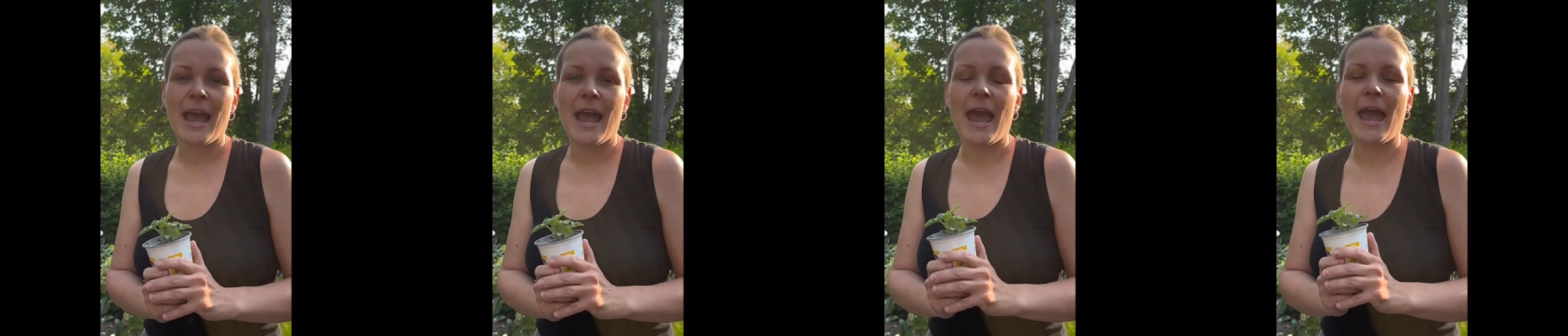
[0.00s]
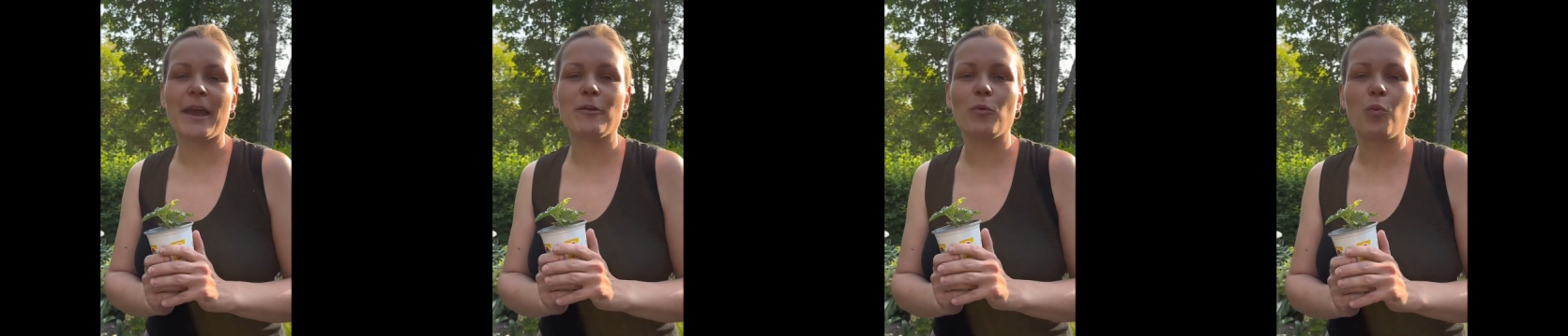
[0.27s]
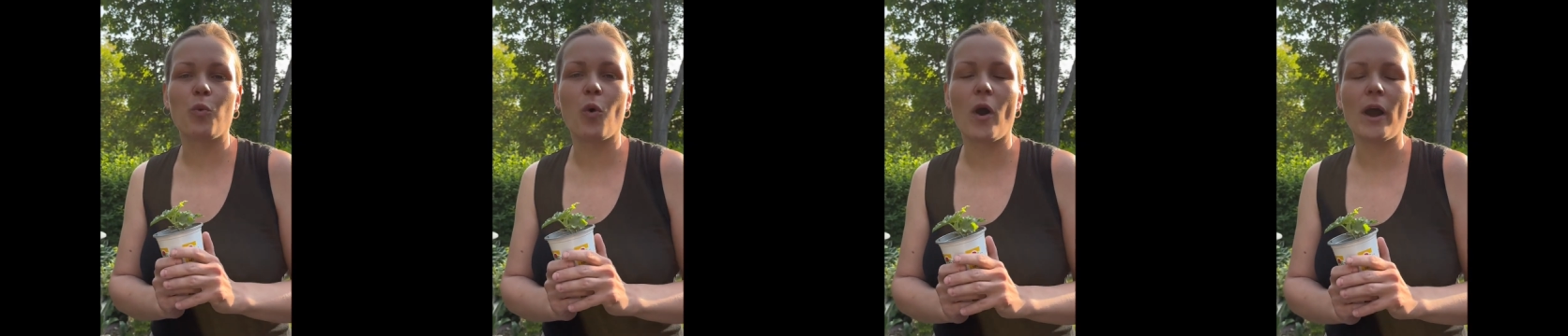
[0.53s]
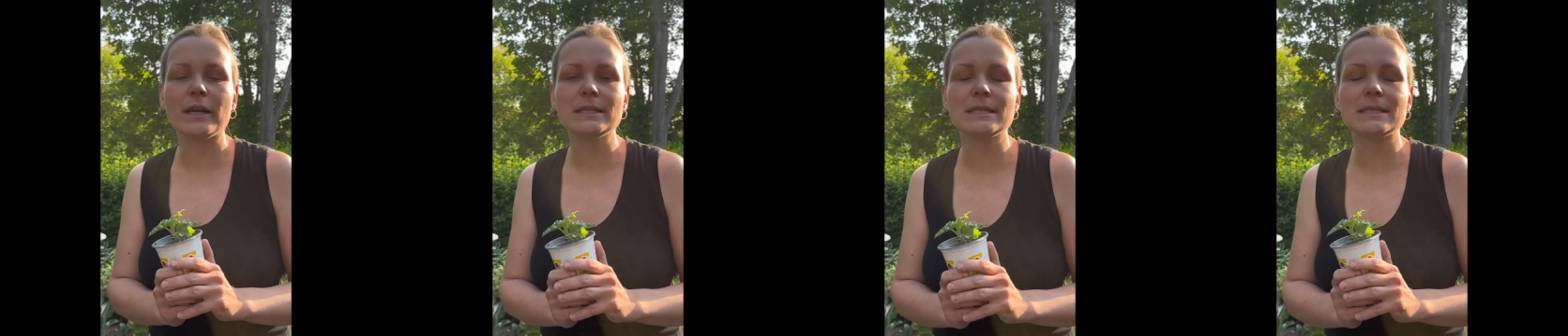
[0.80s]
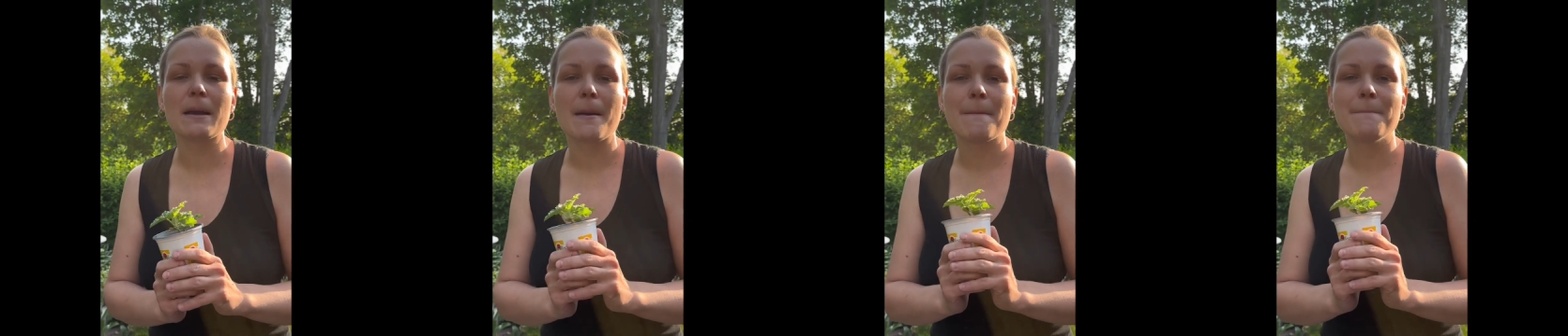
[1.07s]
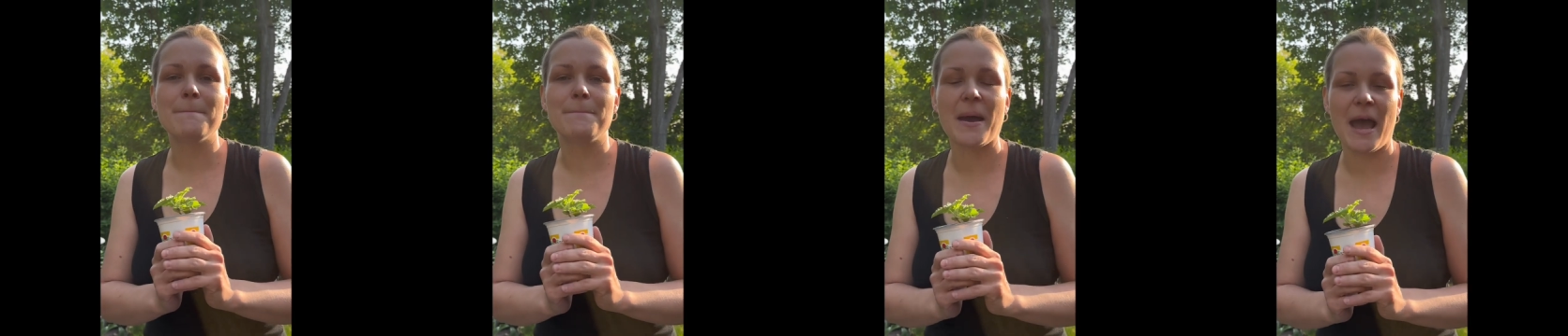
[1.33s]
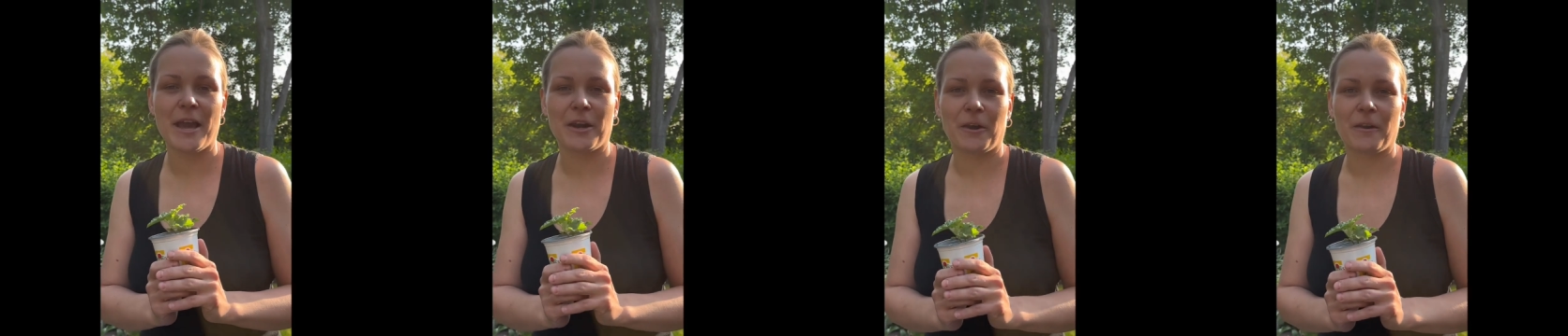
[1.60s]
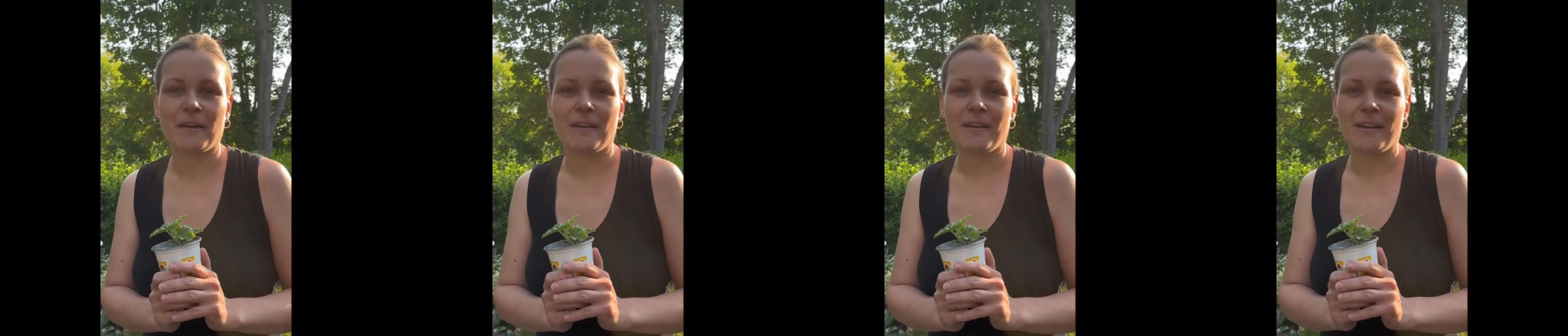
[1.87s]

And what's better